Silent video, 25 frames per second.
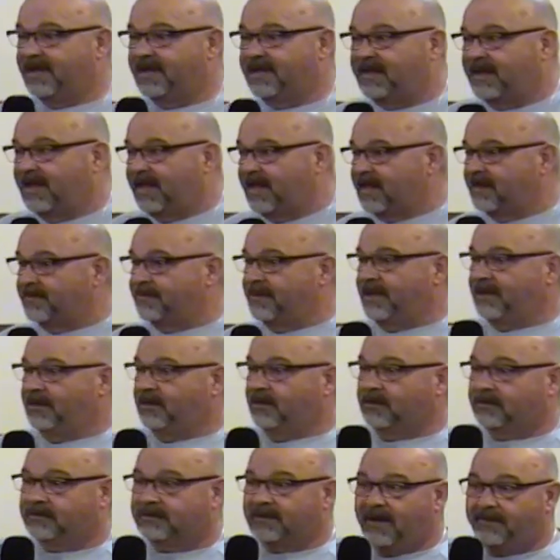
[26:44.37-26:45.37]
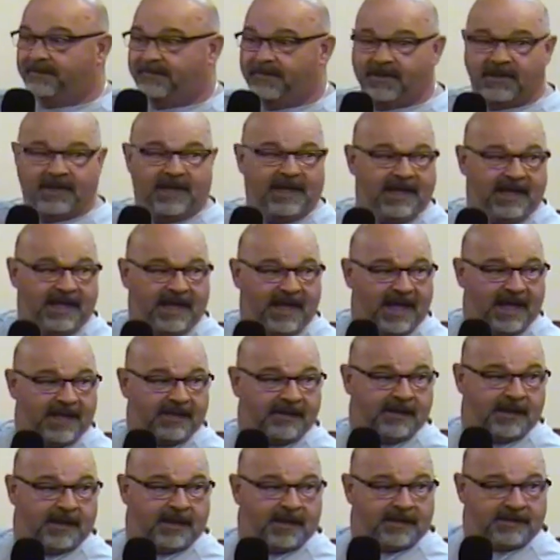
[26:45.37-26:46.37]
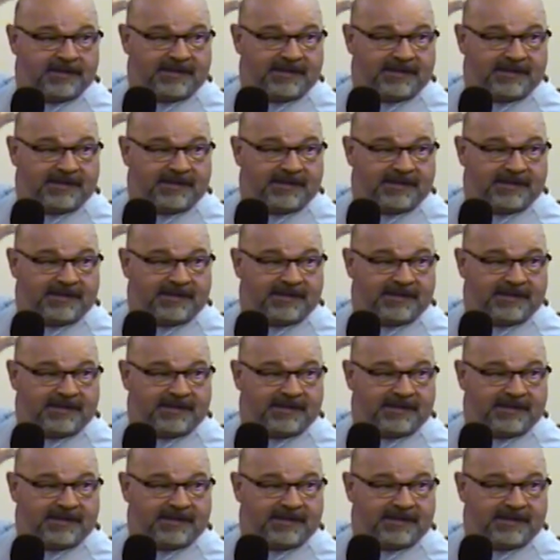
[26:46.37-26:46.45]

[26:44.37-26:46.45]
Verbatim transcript: and the enemy looked up and he had